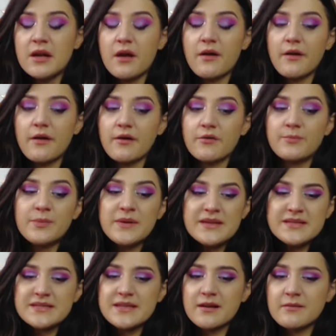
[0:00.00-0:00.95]
Uh,
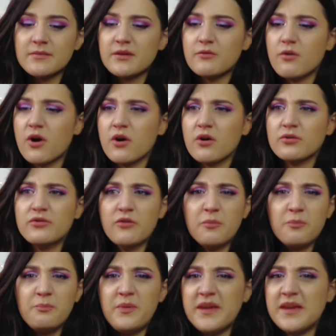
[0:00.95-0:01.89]
please tell me what are your
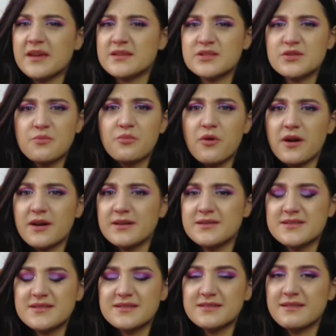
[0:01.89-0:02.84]
biggest
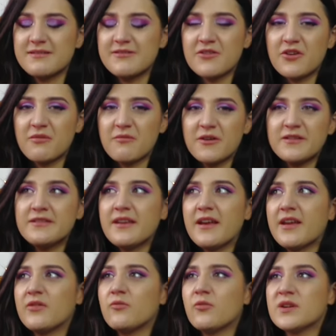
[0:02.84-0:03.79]
surprise in the comment
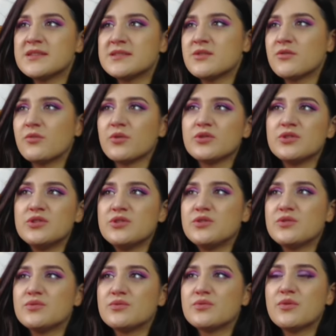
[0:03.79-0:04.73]
and what's the one
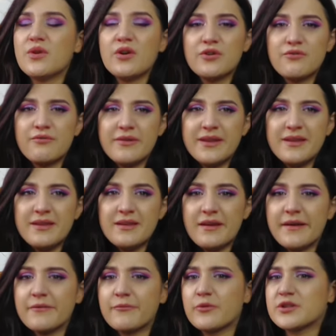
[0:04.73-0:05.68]
you agree
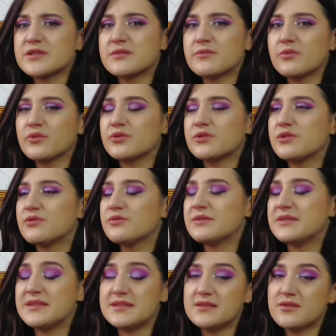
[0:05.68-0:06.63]
and what's the one you
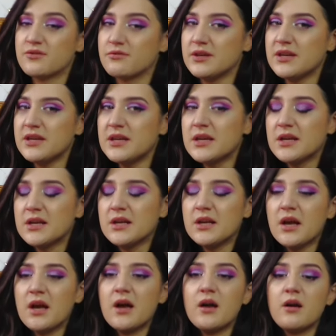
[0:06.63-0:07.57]
disagree.
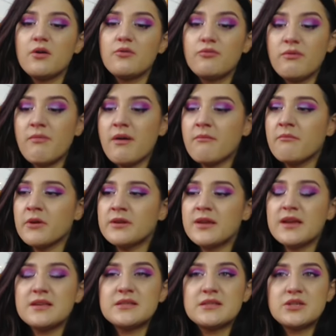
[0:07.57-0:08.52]
Uh, remember
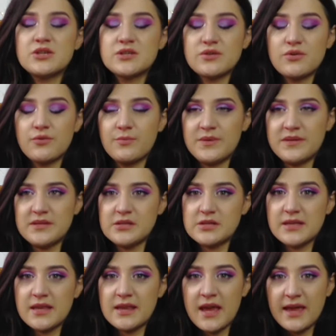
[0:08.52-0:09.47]
that it's just
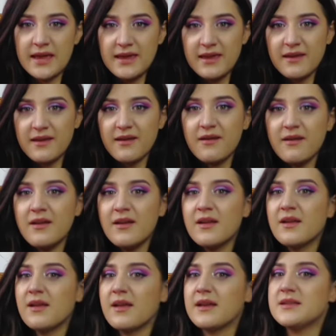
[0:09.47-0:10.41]
opinion in here.
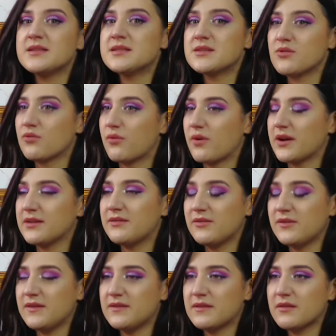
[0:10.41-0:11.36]
It's alright to
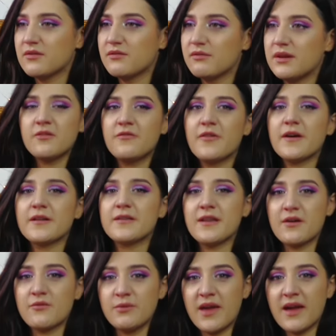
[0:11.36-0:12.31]
disagree. The fact
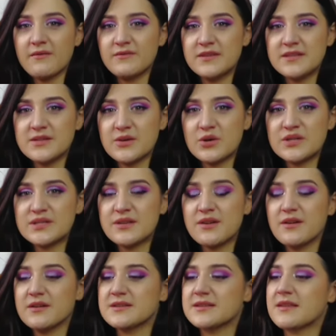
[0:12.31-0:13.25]
that we have these
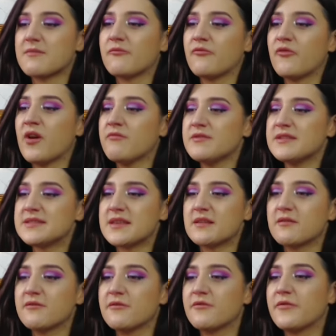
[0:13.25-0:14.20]
Oscars and I'm very
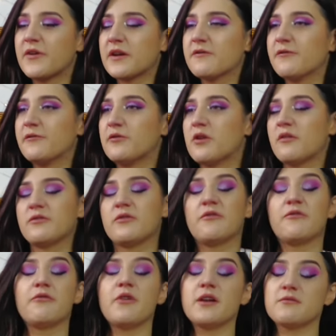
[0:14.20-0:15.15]
thankful of the
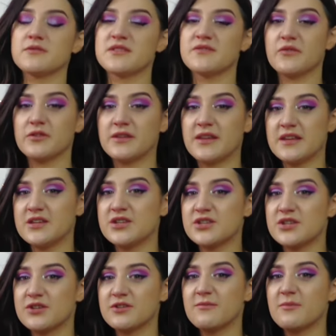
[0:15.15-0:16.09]
Fragrance
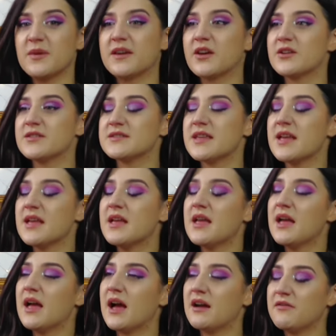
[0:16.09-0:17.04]
Foundation because
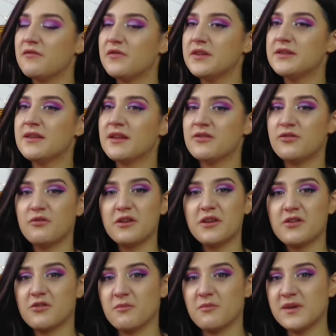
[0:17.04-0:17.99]
I think they're doing
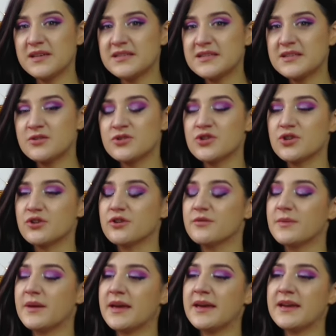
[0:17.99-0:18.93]
an amazing job
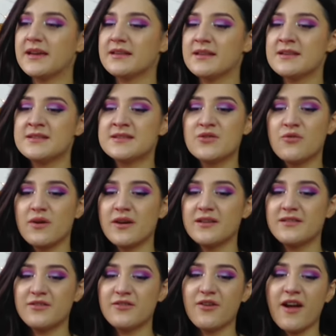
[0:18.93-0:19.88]
and it's
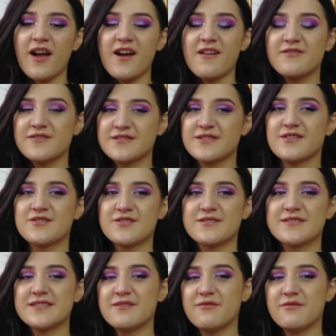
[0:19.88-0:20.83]
great to have such a
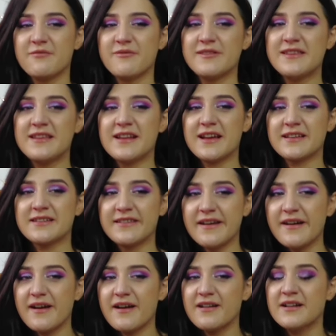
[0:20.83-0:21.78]
ceremony like that